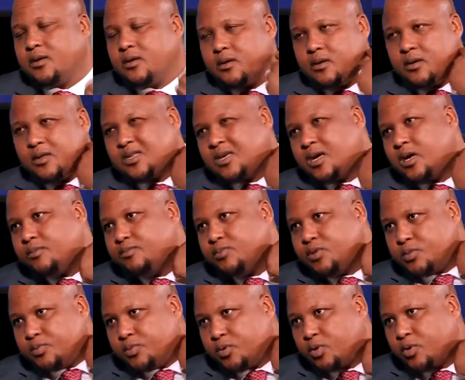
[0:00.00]
it's hard
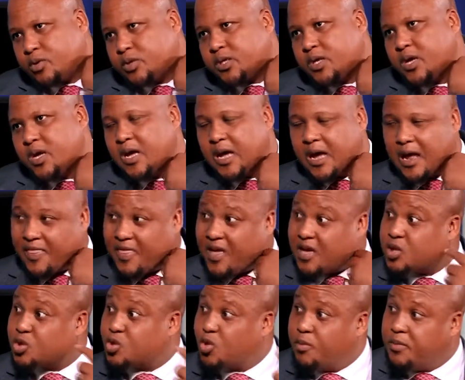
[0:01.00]
is because there are
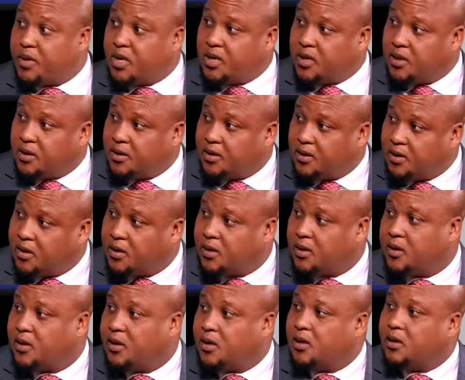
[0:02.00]
so many
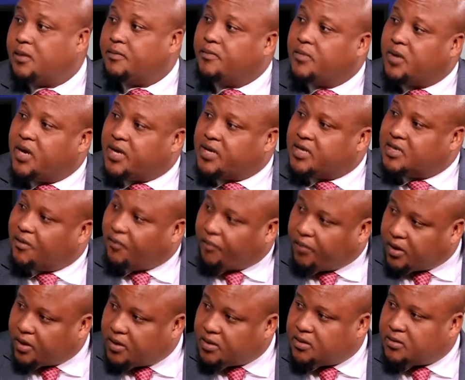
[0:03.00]
like
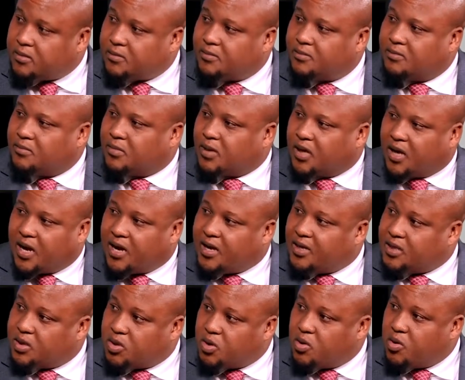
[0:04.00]
different
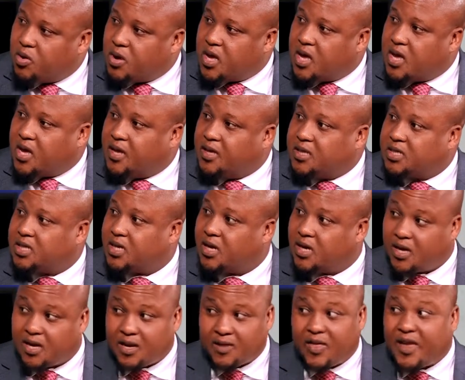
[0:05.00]
guys your age
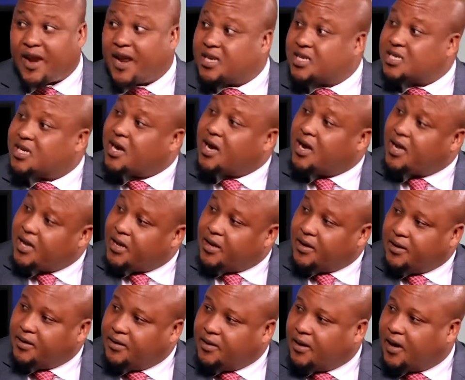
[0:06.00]
that are
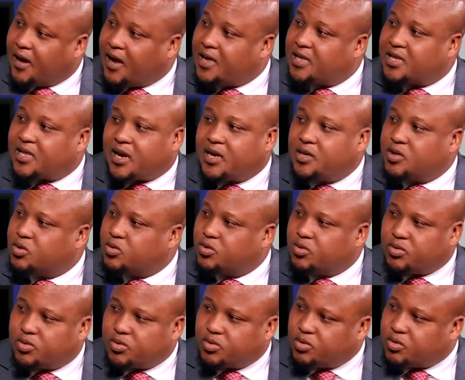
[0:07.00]
trying to
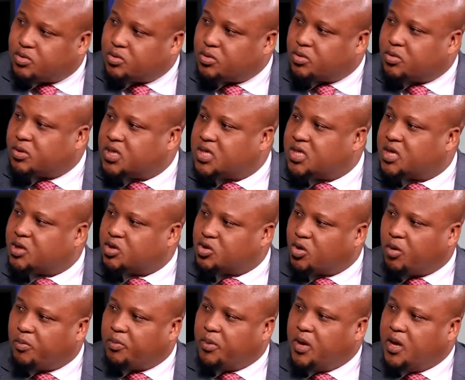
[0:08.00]
reach the
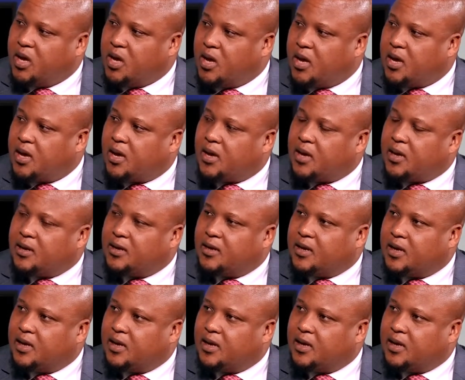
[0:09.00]
top, and